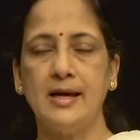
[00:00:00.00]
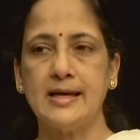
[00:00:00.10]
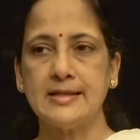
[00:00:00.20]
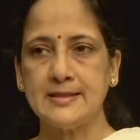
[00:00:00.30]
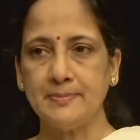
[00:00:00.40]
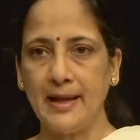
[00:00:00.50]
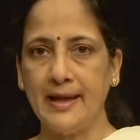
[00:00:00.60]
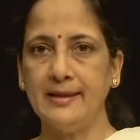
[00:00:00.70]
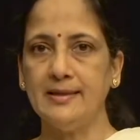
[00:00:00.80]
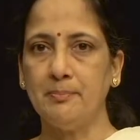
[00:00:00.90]

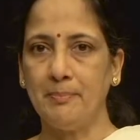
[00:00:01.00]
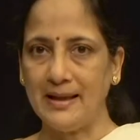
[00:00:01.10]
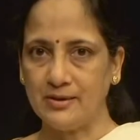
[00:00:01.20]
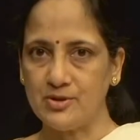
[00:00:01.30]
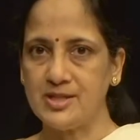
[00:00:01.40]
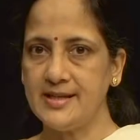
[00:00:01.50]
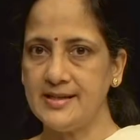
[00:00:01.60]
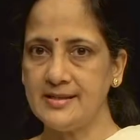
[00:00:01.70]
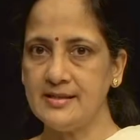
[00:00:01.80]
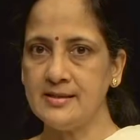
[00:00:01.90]
explain the
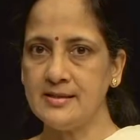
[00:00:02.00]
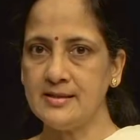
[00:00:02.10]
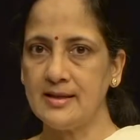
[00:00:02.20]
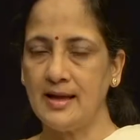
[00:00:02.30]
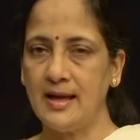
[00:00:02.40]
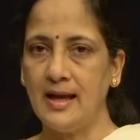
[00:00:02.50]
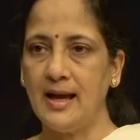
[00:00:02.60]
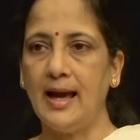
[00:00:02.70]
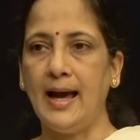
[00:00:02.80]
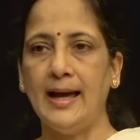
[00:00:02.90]
pathogenesis,
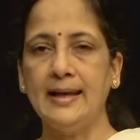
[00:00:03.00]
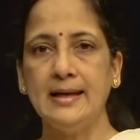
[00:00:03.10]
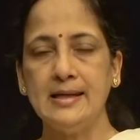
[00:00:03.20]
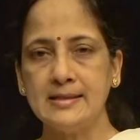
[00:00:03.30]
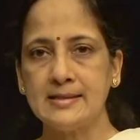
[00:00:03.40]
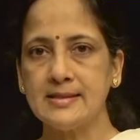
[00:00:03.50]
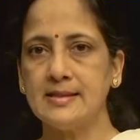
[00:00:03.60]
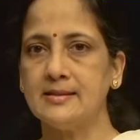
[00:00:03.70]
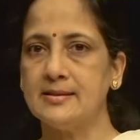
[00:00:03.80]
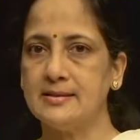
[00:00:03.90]
and
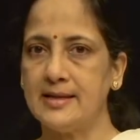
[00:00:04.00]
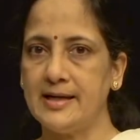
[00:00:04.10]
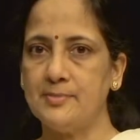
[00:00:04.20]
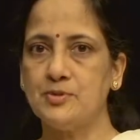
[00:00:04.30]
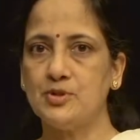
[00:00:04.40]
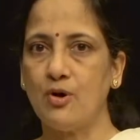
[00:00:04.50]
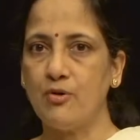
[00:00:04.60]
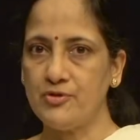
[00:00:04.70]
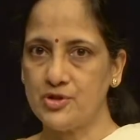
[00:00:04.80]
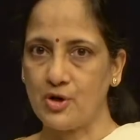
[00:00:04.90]
list the types
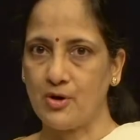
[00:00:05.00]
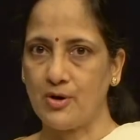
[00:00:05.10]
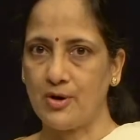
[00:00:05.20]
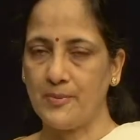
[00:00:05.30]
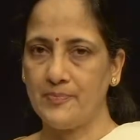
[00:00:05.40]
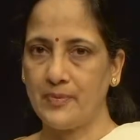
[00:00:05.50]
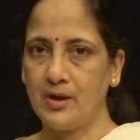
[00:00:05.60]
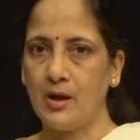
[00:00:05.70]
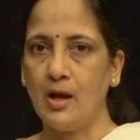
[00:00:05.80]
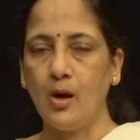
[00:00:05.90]
of shock.
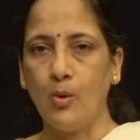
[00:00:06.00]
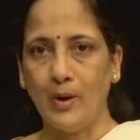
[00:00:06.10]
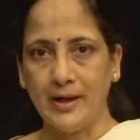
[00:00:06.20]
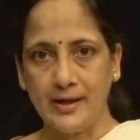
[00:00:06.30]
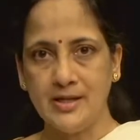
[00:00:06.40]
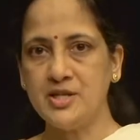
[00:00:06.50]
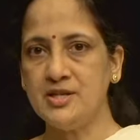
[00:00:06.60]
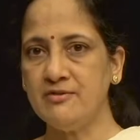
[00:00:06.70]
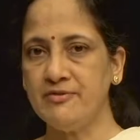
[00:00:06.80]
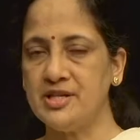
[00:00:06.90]
One
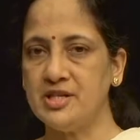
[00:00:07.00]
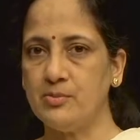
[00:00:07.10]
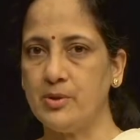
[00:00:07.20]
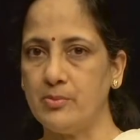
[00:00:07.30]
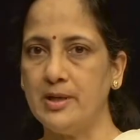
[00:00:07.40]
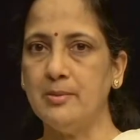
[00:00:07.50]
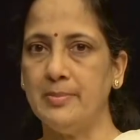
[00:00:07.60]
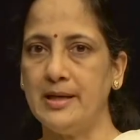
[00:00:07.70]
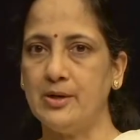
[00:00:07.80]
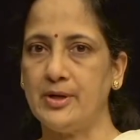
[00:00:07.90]
additional feature we will
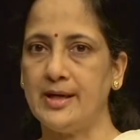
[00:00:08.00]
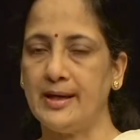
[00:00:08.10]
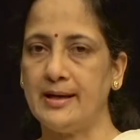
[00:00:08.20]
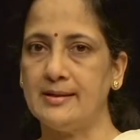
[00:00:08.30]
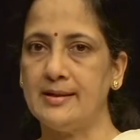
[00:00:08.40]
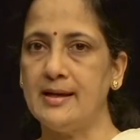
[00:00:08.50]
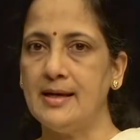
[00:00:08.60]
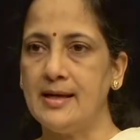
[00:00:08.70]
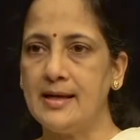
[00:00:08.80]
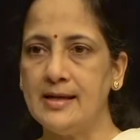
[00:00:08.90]
be looking at
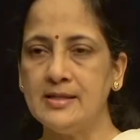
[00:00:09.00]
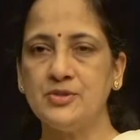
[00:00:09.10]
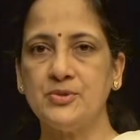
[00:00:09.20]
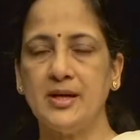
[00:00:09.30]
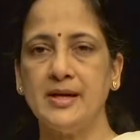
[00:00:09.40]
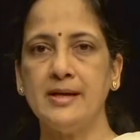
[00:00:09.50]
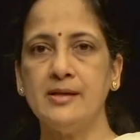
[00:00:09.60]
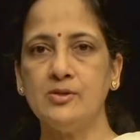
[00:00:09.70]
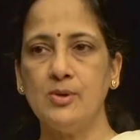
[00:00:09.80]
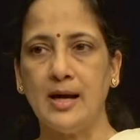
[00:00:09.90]
is
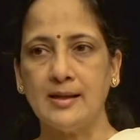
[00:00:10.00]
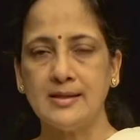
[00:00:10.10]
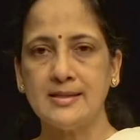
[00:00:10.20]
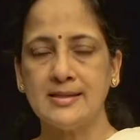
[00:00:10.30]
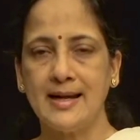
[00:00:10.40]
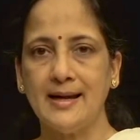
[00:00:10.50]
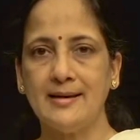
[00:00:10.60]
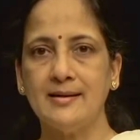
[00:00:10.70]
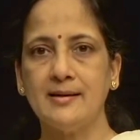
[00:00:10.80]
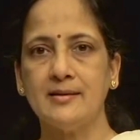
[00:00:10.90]
trying to
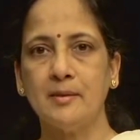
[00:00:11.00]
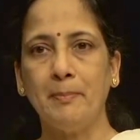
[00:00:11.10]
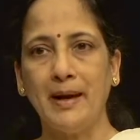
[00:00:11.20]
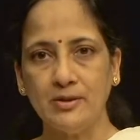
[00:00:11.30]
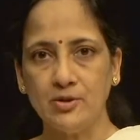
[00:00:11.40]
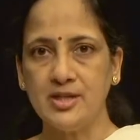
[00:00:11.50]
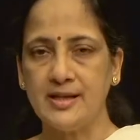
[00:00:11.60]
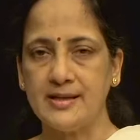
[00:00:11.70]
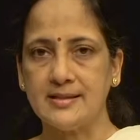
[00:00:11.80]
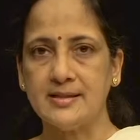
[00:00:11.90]
understand the
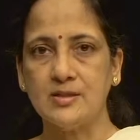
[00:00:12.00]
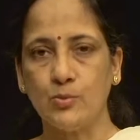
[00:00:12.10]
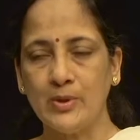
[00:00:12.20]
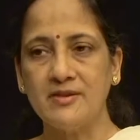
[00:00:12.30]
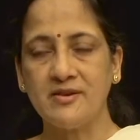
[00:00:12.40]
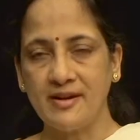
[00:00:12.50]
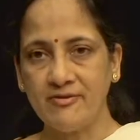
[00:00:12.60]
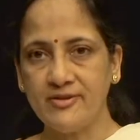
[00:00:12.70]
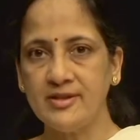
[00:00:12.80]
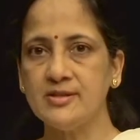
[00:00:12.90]
pathogenesis with
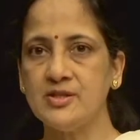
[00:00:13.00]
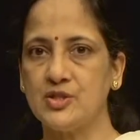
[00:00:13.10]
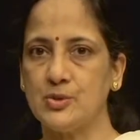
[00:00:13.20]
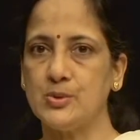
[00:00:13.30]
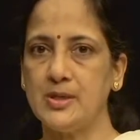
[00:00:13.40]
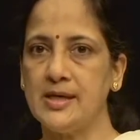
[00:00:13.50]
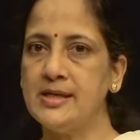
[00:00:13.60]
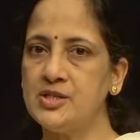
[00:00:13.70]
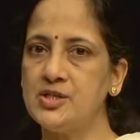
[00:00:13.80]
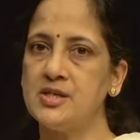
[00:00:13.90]
reference to
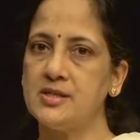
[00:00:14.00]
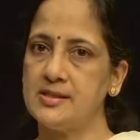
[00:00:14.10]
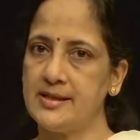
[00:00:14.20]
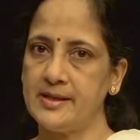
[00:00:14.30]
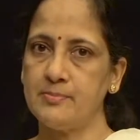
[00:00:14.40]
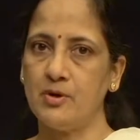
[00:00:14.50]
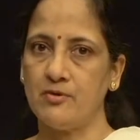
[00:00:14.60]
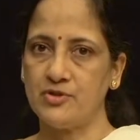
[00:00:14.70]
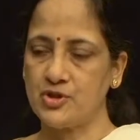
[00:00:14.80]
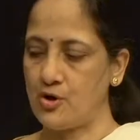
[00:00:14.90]
each type
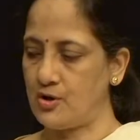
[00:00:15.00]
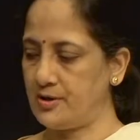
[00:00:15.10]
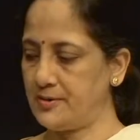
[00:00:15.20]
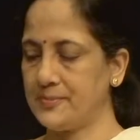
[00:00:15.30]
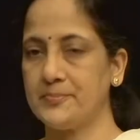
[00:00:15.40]
of shock.